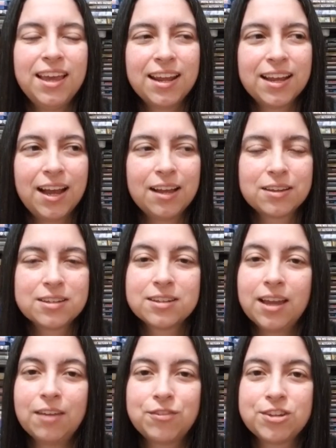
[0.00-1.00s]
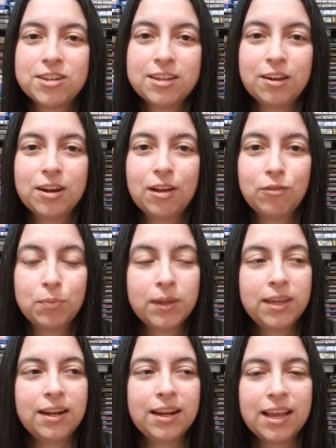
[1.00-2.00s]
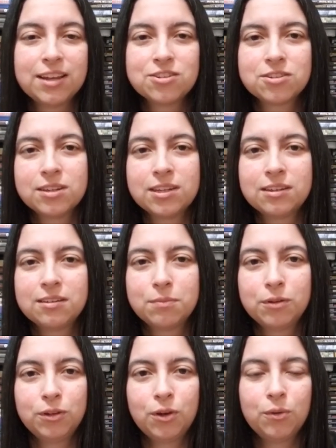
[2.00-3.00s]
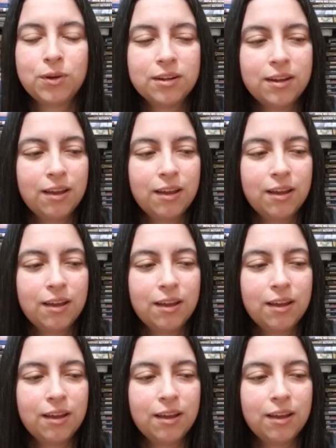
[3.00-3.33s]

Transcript: and I got, because I have to sit down and I have to play it. I can't just like put the code in.